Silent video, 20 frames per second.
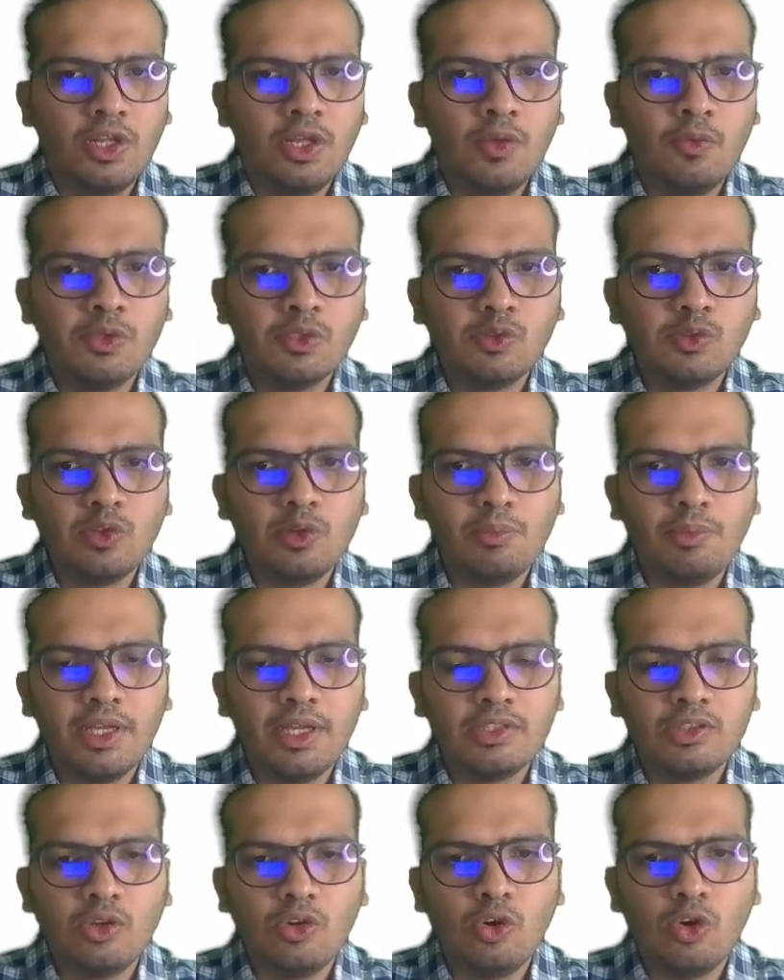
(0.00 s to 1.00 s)
which will
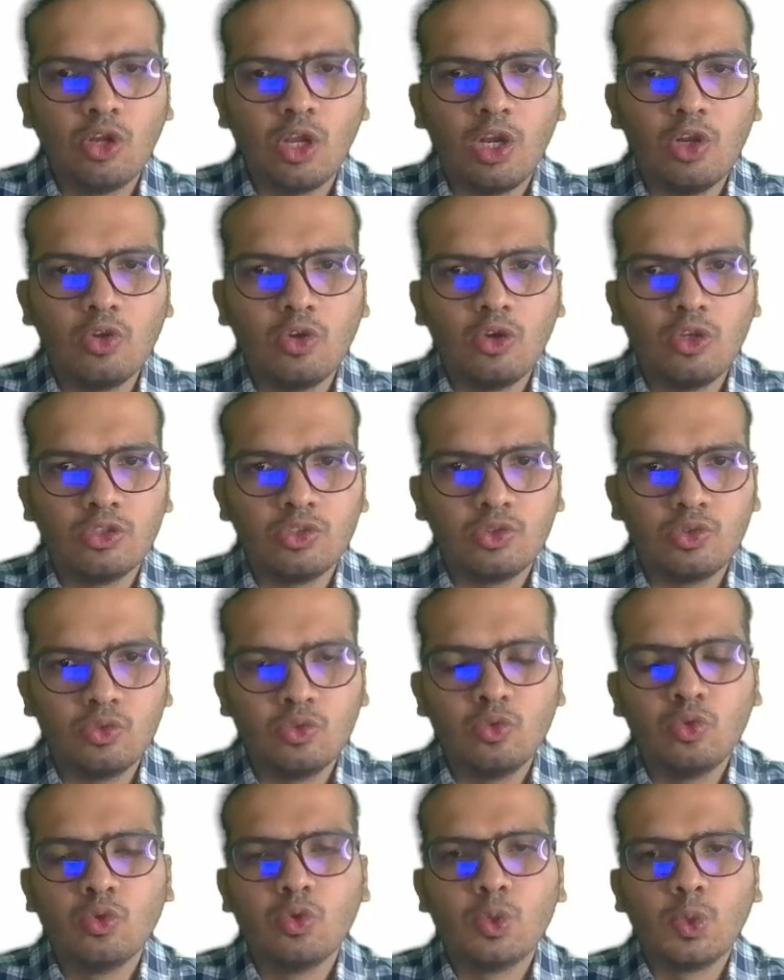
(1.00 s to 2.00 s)
make the overall cost
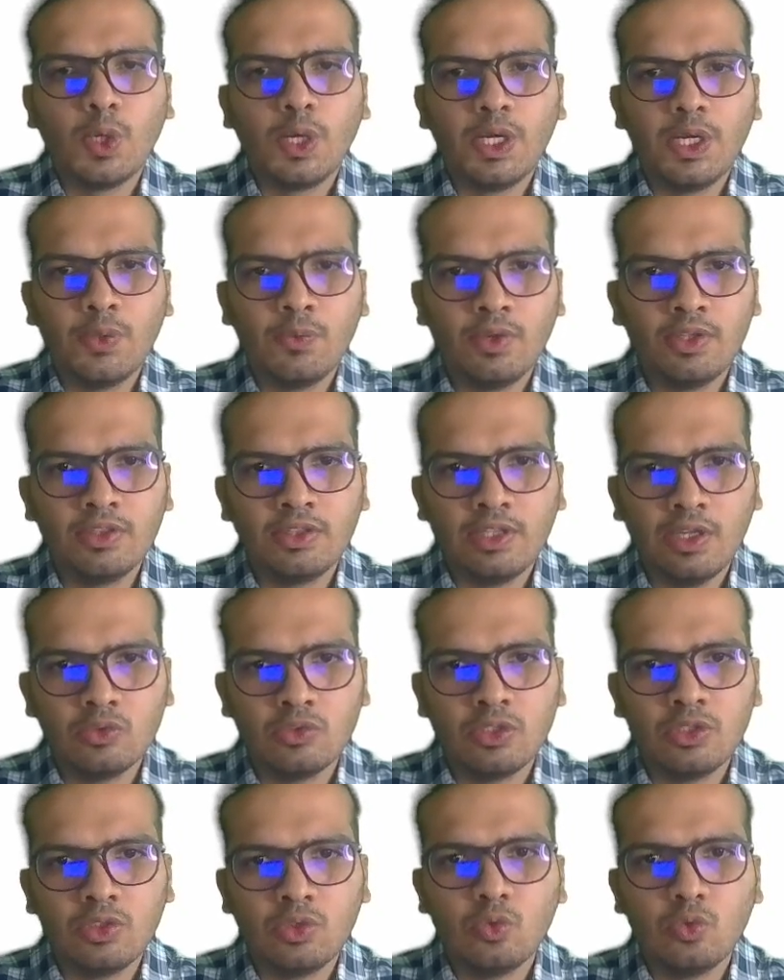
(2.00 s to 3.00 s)
to
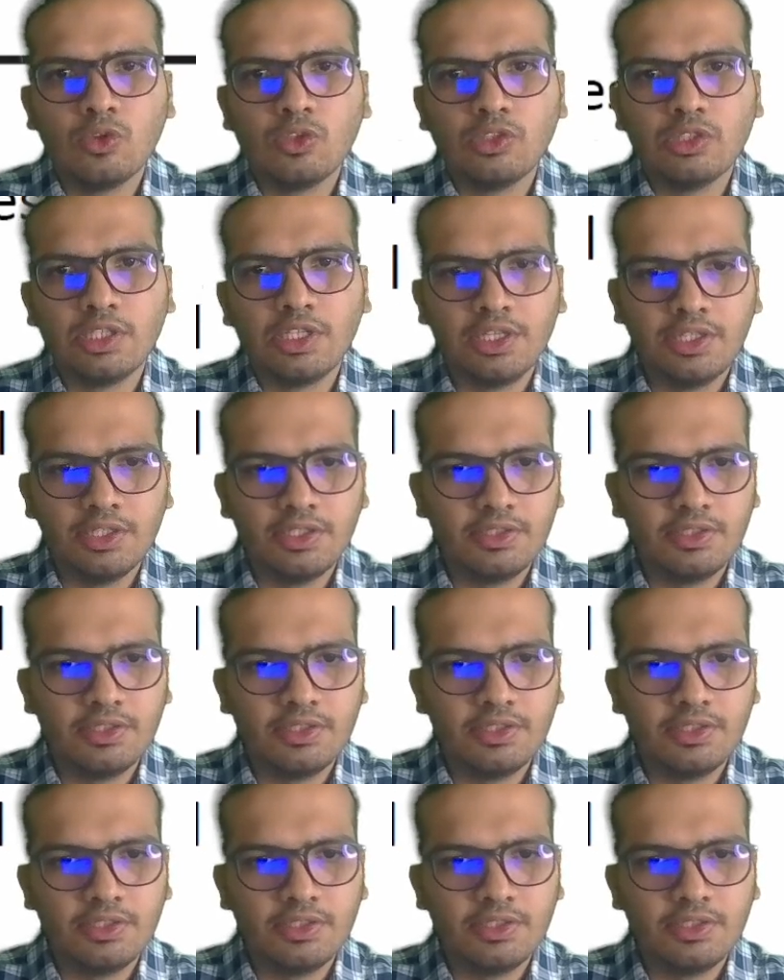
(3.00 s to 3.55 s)
21,200.